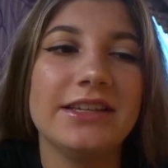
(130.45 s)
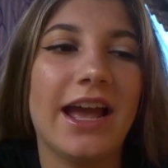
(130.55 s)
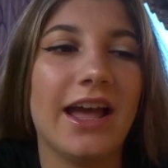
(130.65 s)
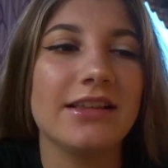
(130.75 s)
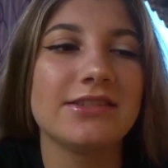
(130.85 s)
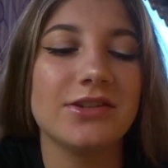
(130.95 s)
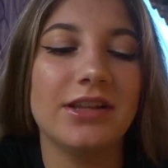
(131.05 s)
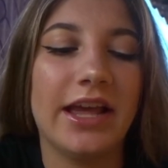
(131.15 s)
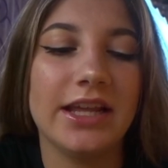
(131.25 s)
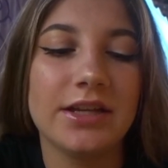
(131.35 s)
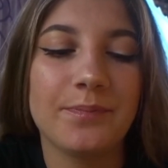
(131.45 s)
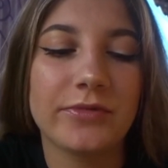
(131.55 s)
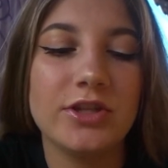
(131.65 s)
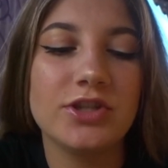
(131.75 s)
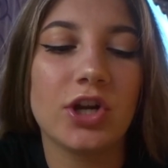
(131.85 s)
Yeah, so, like,
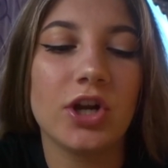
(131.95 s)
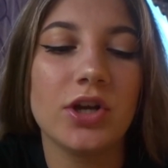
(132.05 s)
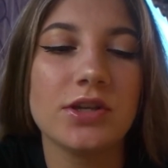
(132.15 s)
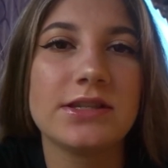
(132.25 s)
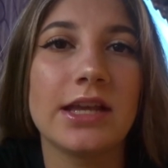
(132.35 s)
these girls,